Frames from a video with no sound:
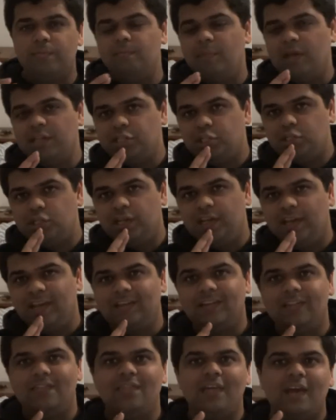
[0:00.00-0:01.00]

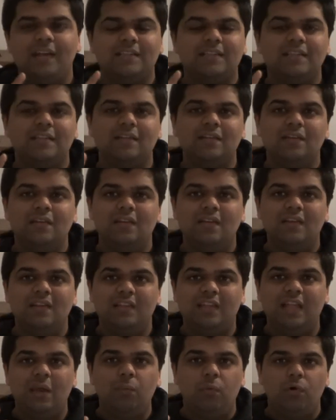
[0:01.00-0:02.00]
mentioning that
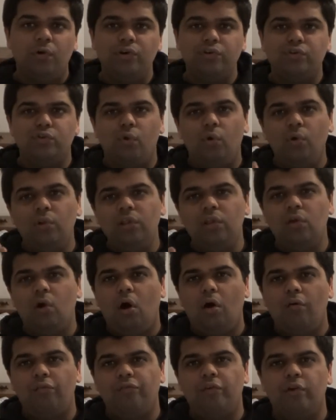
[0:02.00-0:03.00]
they weren't only
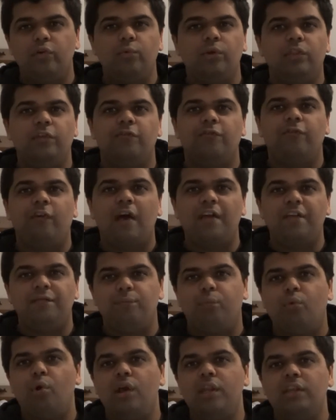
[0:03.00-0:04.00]
offered with a
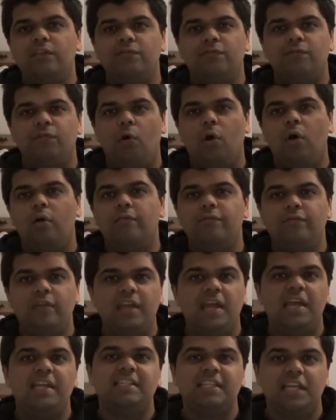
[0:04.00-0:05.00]
5.4
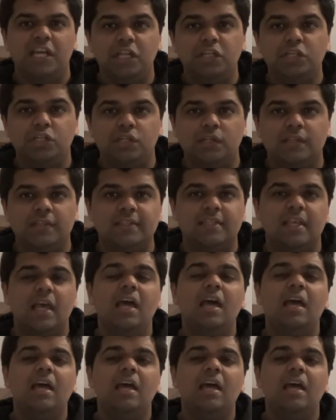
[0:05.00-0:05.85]
V8 engines,